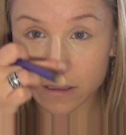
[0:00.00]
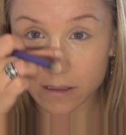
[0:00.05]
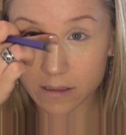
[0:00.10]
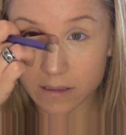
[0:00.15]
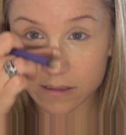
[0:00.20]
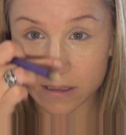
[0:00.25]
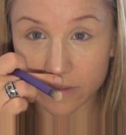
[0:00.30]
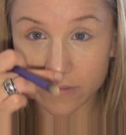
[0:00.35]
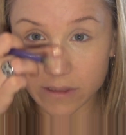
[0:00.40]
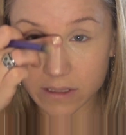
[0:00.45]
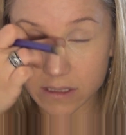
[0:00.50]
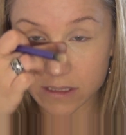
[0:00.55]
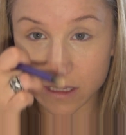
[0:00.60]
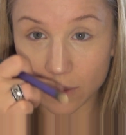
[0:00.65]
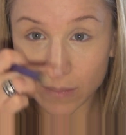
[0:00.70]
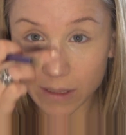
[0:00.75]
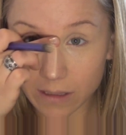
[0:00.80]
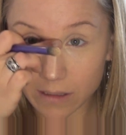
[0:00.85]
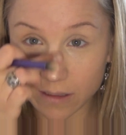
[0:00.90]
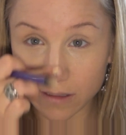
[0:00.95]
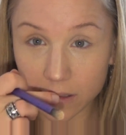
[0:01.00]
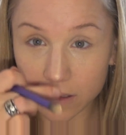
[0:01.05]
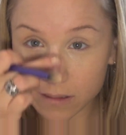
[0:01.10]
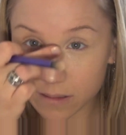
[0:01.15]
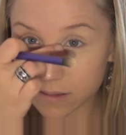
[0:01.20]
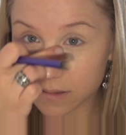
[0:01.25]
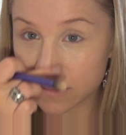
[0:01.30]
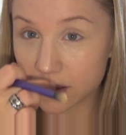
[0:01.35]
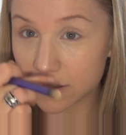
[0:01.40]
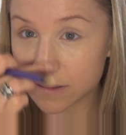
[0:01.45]
because I have a stubby
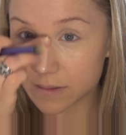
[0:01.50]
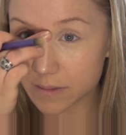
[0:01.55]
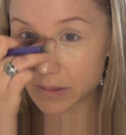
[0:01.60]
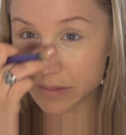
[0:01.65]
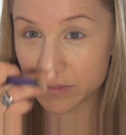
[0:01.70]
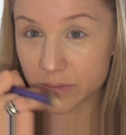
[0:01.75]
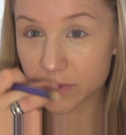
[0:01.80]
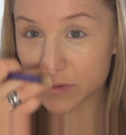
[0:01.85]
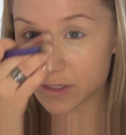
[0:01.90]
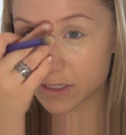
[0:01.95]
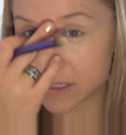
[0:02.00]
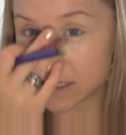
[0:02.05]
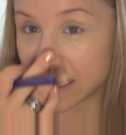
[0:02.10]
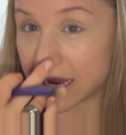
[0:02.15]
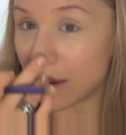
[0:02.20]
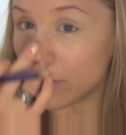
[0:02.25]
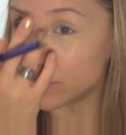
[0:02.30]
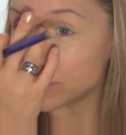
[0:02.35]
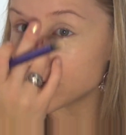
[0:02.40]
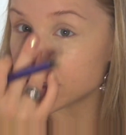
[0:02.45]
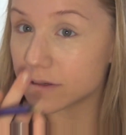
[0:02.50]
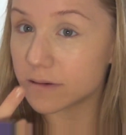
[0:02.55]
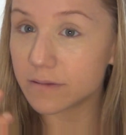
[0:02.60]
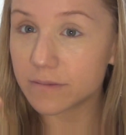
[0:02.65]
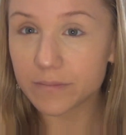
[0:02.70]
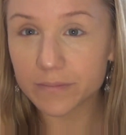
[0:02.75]
snout.